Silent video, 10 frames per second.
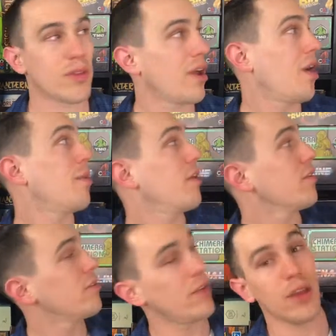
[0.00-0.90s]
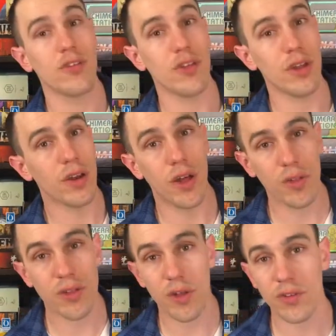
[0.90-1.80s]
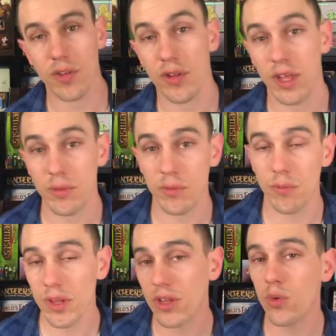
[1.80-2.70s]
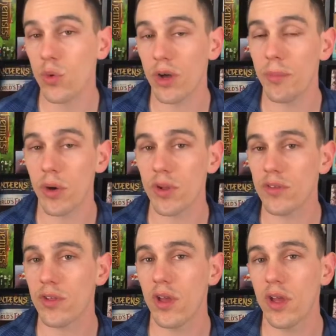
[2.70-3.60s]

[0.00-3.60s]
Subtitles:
Chimera Station and all these other games with really cool components,